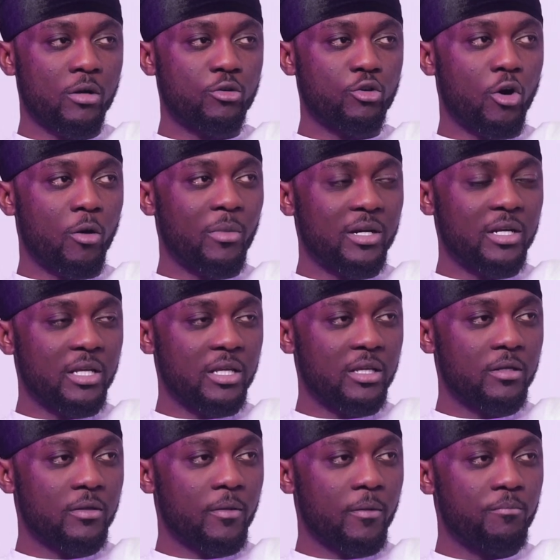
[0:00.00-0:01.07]

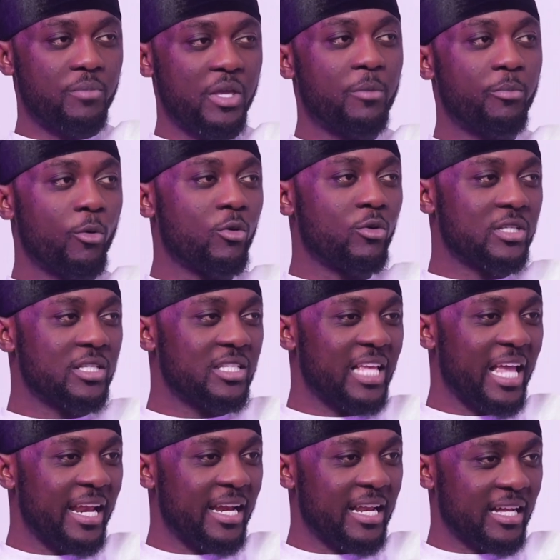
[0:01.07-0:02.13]
normally people
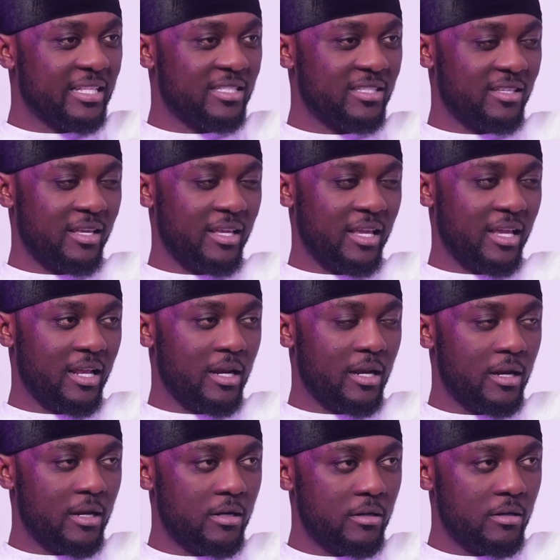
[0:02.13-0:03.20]
say that
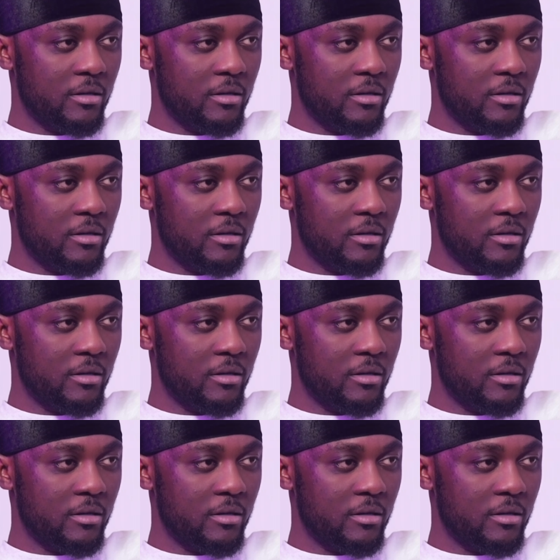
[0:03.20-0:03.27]
in